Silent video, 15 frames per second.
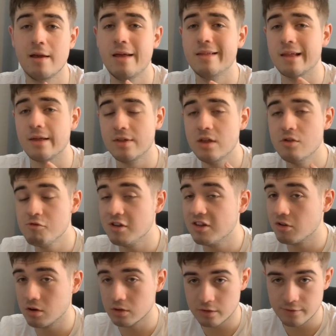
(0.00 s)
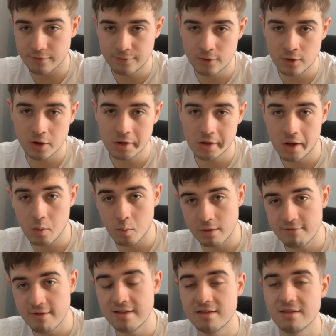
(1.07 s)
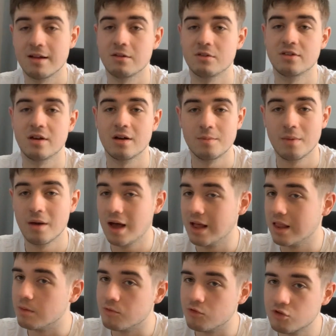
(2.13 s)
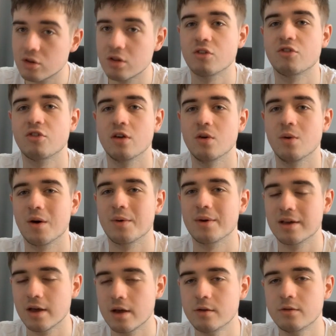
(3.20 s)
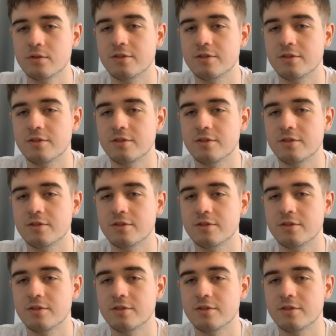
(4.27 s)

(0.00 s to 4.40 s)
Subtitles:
Now these restocked on Foot Locker. We rented out cyber and I'm just gonna show you how it goes.